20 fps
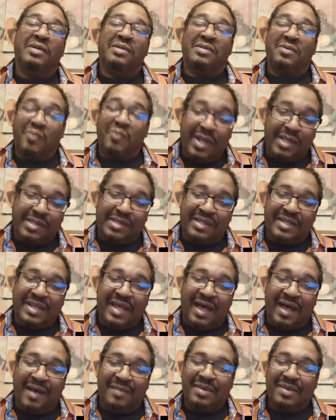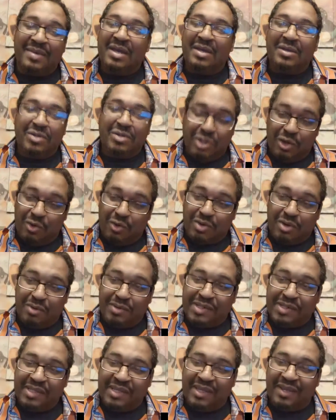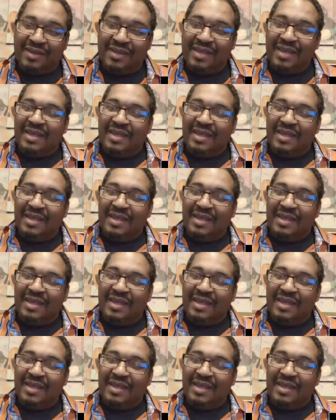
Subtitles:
is a waste of time. Don't go see it.